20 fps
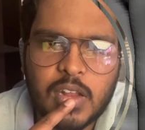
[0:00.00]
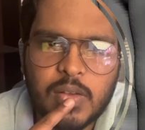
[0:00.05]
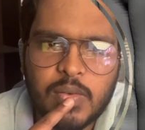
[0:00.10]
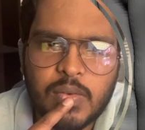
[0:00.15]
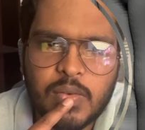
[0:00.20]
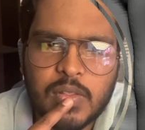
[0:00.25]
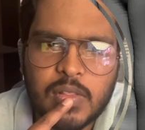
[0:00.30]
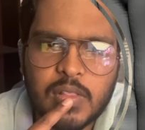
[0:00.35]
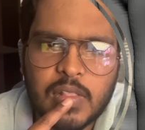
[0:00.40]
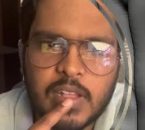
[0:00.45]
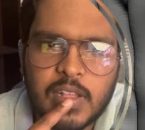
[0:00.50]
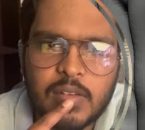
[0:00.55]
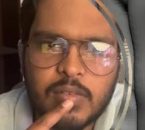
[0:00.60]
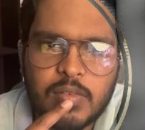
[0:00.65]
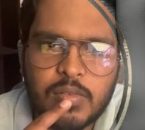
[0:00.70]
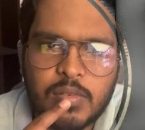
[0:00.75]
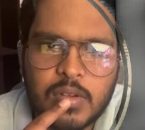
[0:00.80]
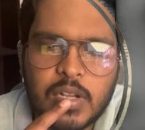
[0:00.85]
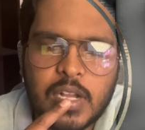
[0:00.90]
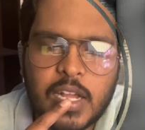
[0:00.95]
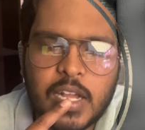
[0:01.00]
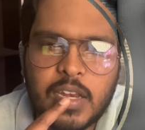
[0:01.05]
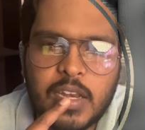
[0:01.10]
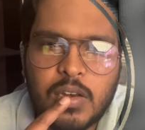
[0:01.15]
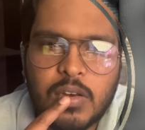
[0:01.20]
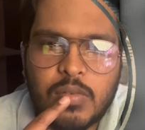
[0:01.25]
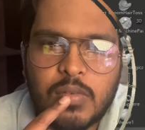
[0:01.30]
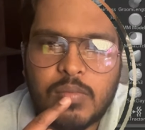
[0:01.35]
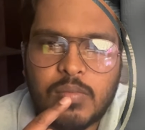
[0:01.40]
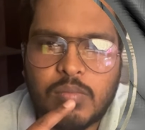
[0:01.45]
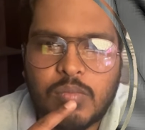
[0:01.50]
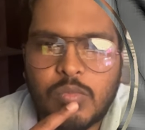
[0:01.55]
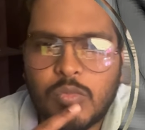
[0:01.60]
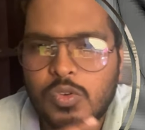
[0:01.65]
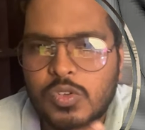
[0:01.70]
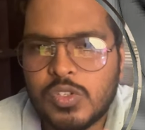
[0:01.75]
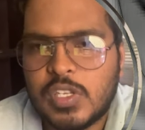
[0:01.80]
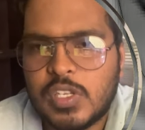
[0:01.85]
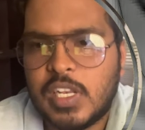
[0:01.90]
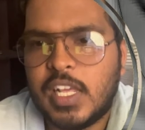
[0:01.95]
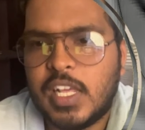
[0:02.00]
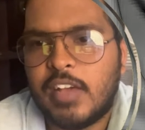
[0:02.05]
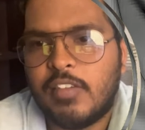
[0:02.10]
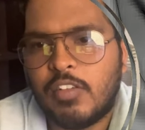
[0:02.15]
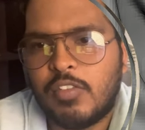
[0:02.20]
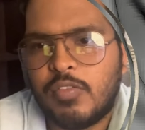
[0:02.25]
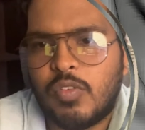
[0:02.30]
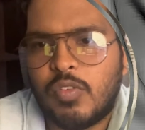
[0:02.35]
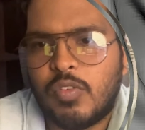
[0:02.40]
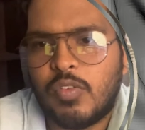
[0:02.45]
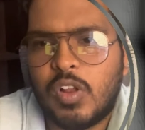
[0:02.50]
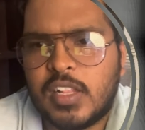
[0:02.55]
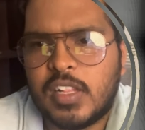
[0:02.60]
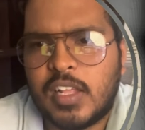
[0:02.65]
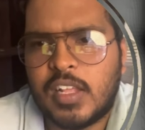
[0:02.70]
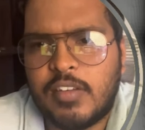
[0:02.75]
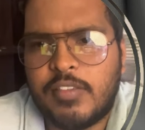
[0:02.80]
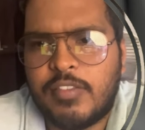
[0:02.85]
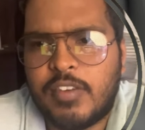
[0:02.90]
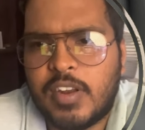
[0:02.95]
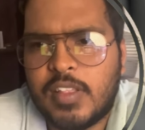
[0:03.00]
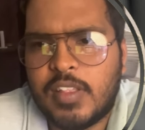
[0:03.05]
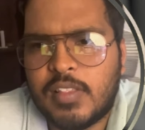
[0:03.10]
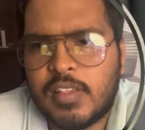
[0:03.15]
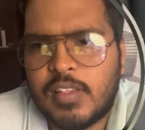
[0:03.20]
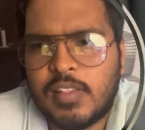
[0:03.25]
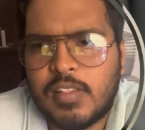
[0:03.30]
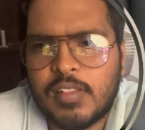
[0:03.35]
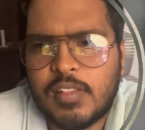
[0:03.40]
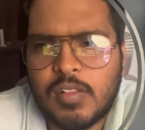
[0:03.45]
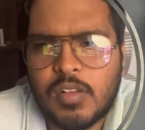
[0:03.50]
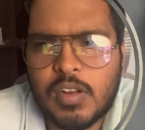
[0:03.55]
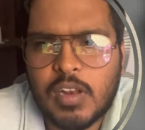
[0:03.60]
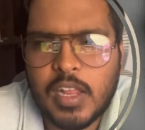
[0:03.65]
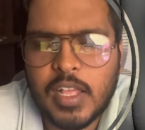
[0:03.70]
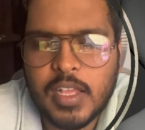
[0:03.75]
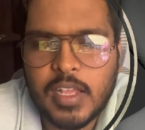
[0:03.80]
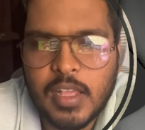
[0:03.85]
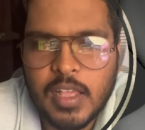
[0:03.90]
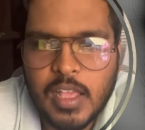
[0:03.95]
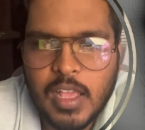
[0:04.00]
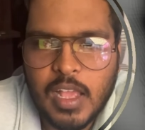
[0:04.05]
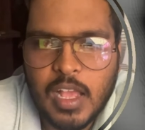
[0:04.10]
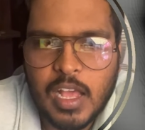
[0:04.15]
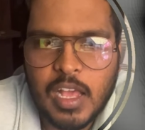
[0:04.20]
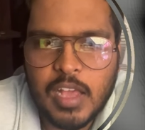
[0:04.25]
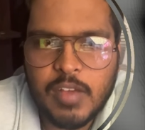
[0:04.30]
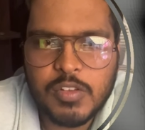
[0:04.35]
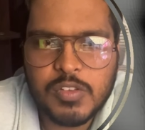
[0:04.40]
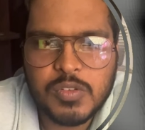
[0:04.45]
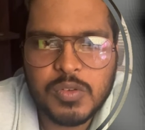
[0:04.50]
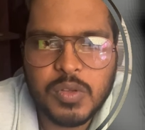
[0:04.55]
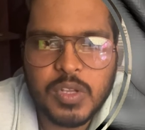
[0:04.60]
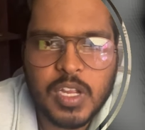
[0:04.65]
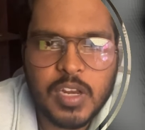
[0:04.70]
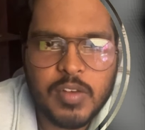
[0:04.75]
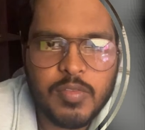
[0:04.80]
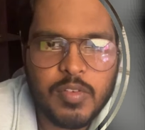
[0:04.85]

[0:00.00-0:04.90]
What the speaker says: I was like mostly I was following the references. It's not like I was doing it